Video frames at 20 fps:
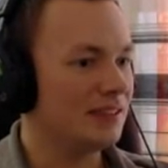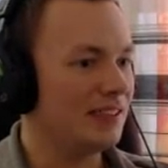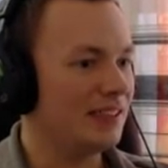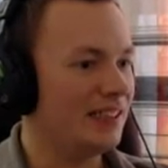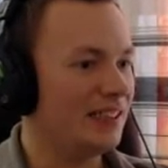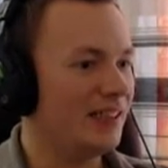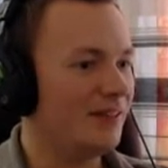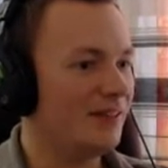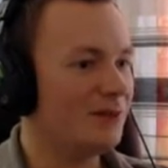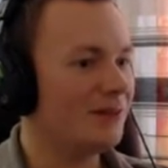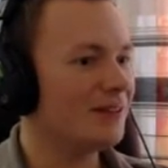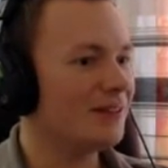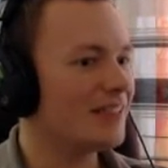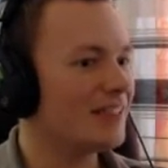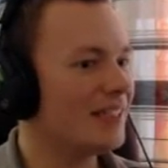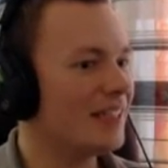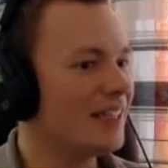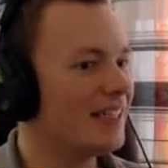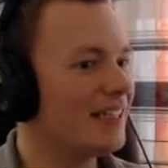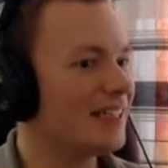
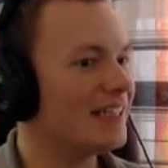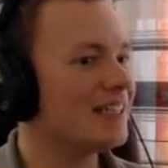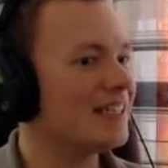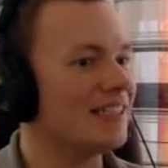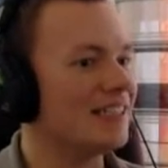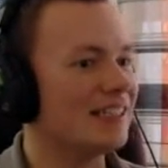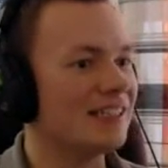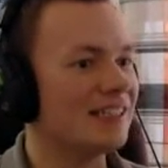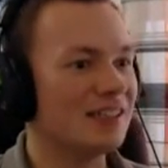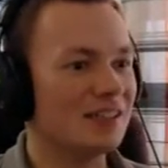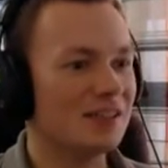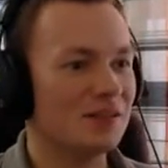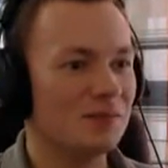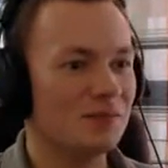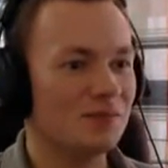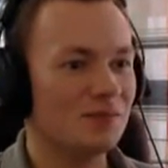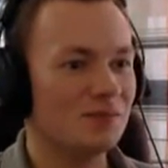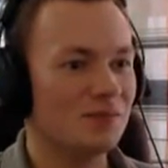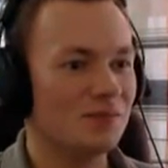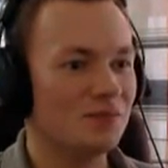Everyone's getting sick.
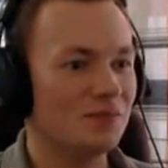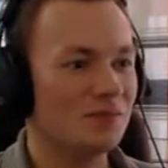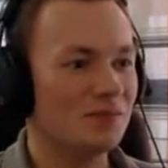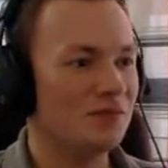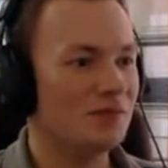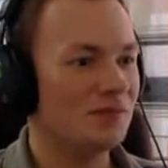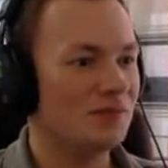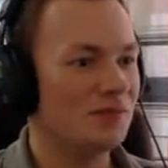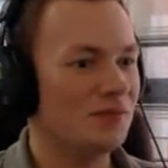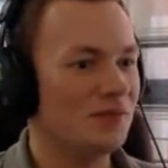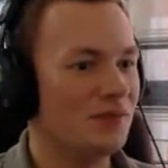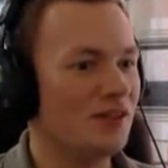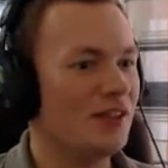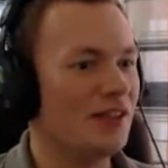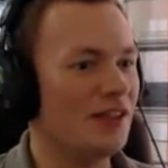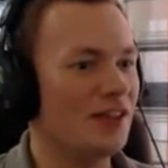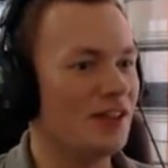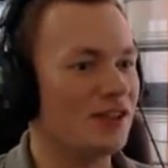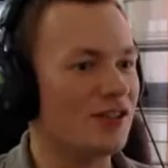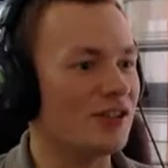
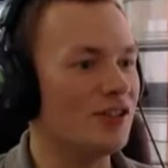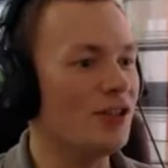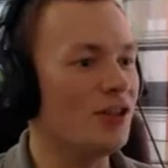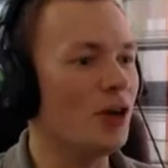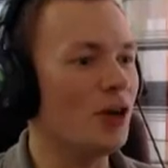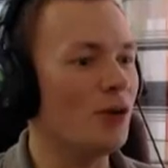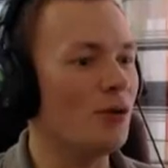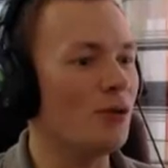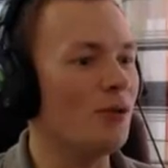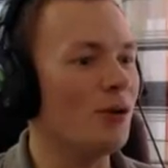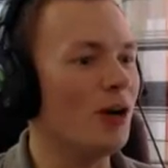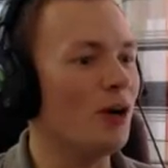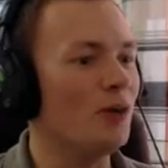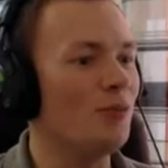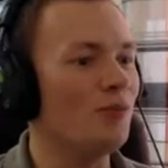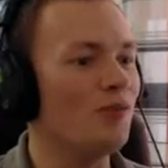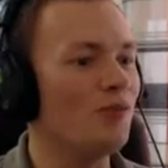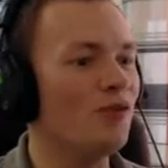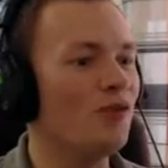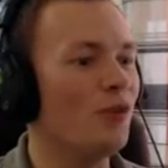There's no
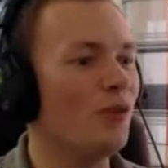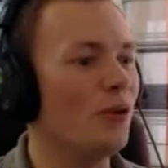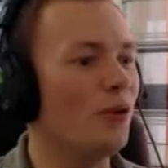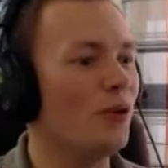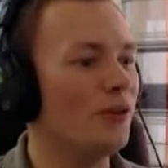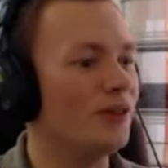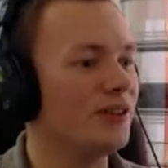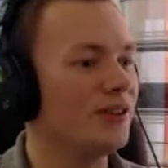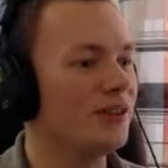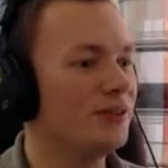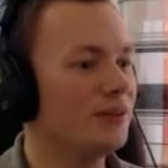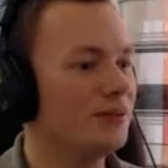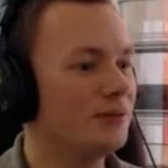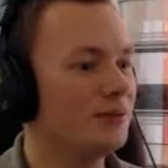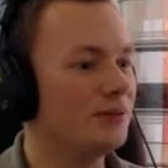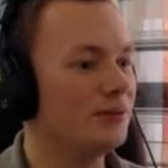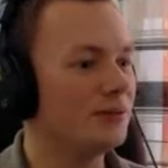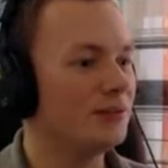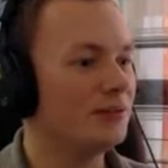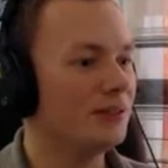hope for you.
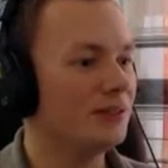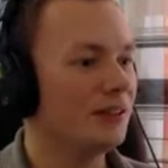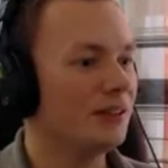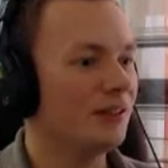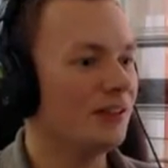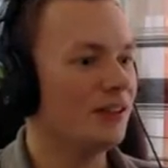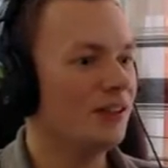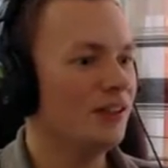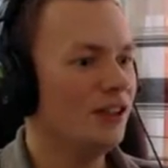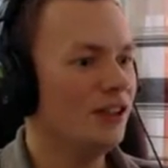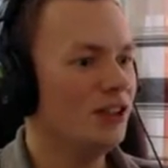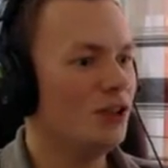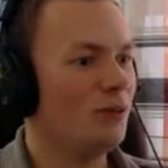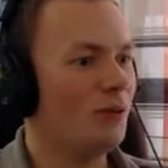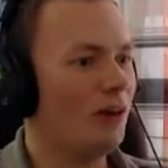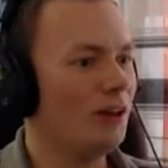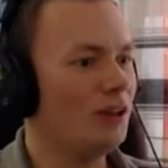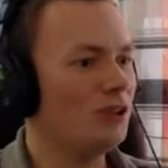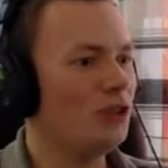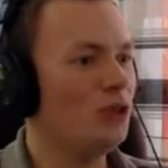
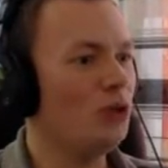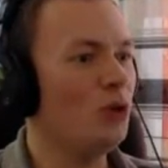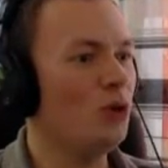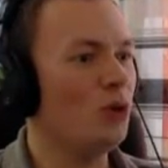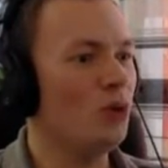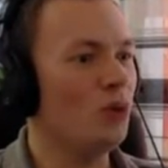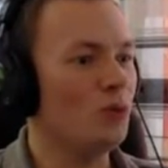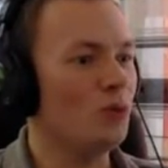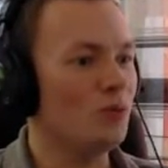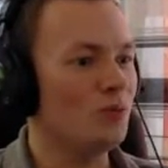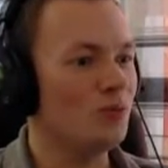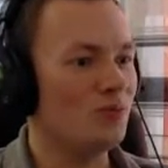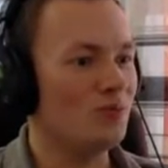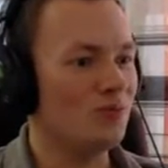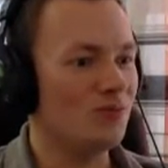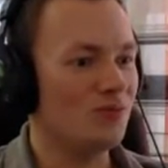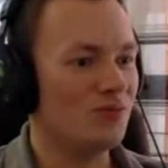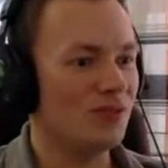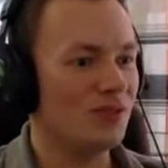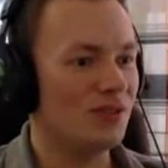You are
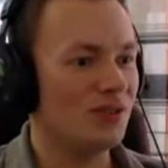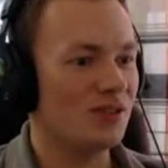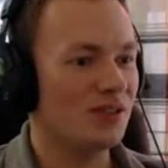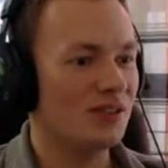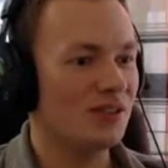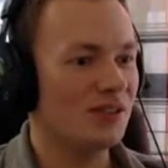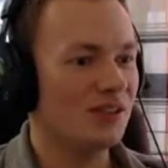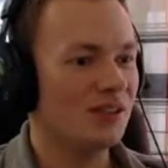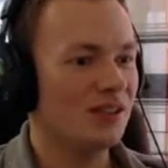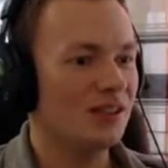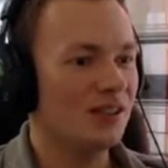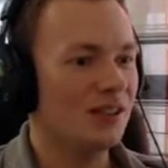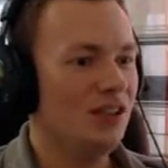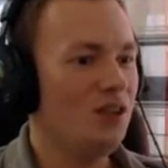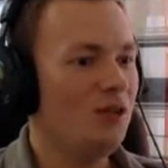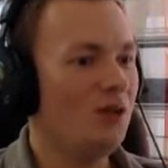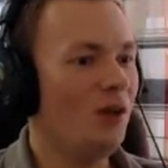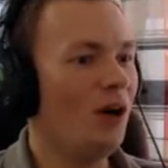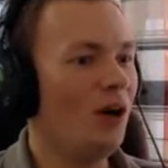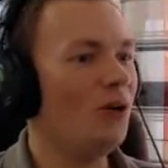doomed.
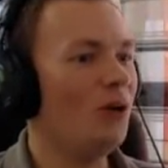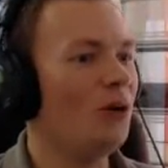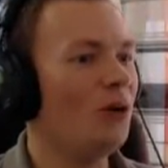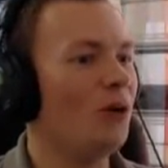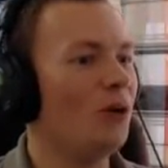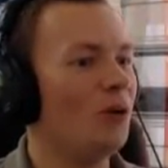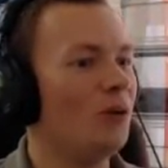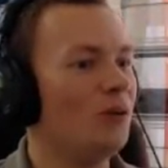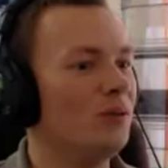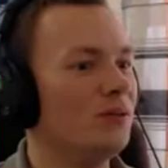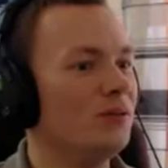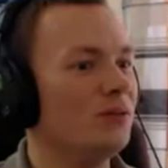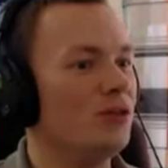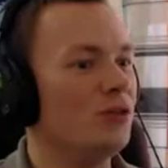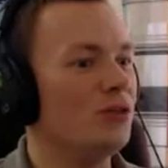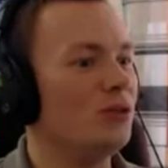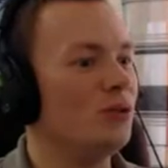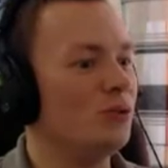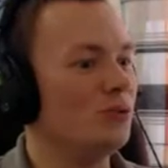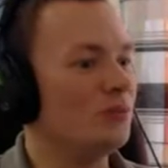You are all
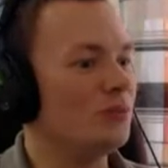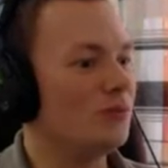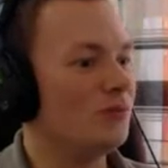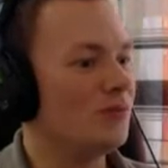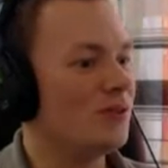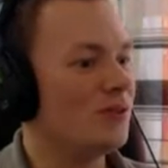doomed.